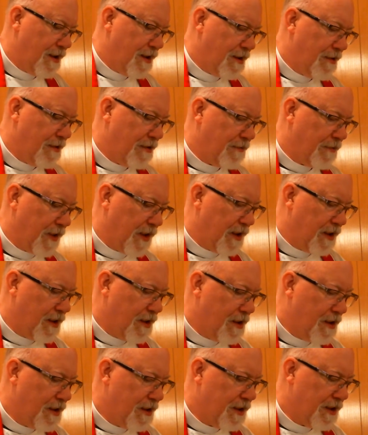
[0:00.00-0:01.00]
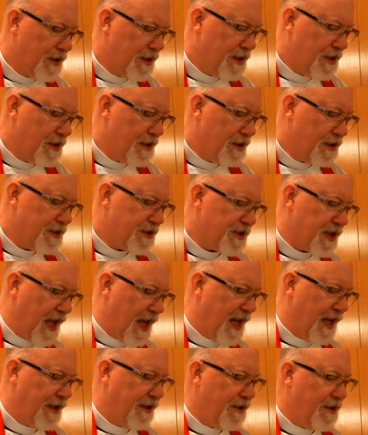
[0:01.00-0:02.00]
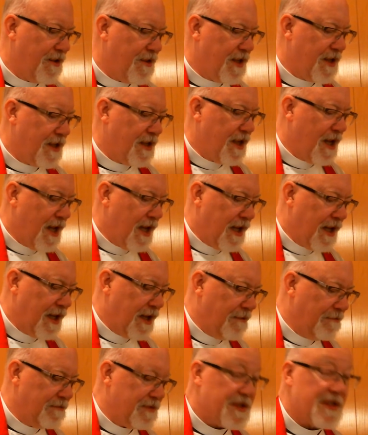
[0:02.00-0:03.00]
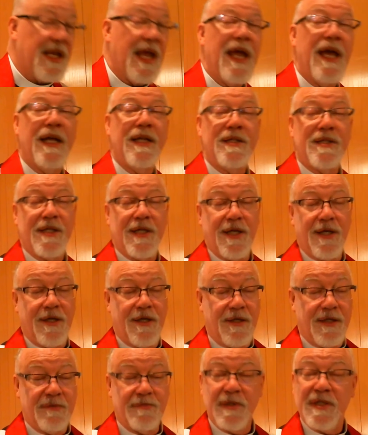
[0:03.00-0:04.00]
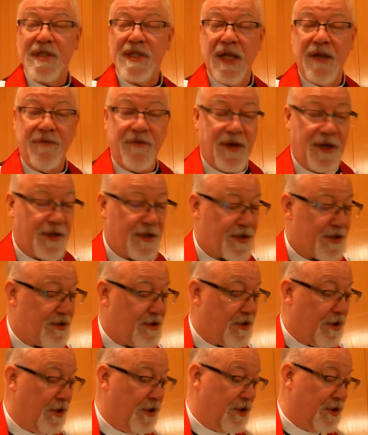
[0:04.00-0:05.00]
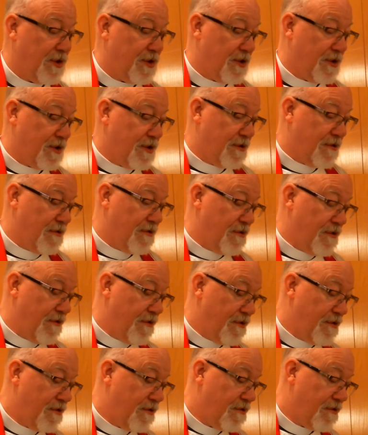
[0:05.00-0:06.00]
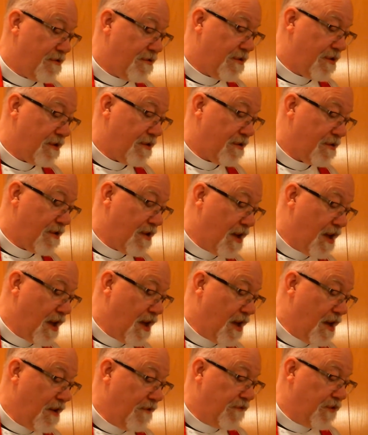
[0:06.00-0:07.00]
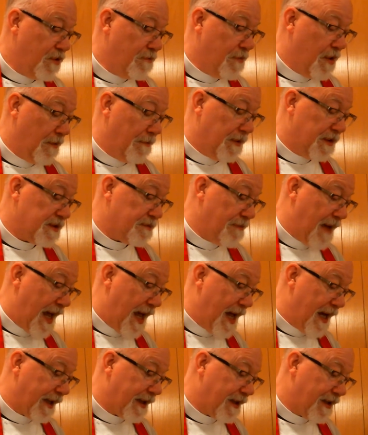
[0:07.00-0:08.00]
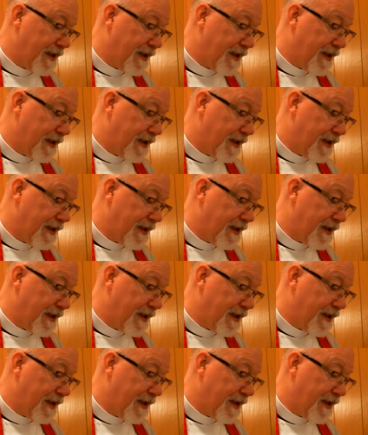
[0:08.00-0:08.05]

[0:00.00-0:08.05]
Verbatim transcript: when we sang the hymn stanza specific to Luke a few moments back.